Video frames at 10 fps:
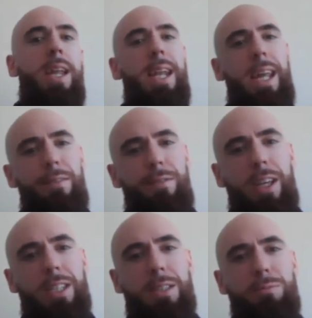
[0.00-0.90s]

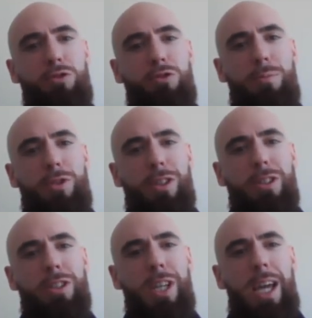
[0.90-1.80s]
Netflix
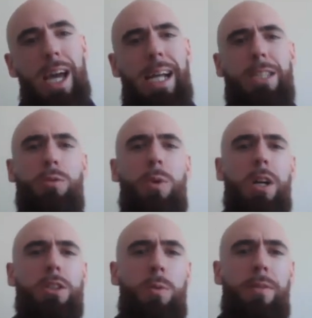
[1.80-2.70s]
subscriptions, and to
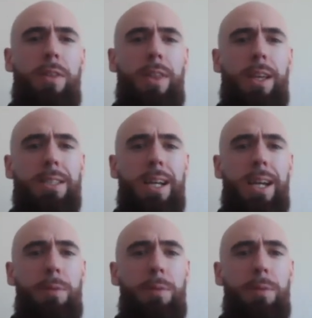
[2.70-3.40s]
ask whether things like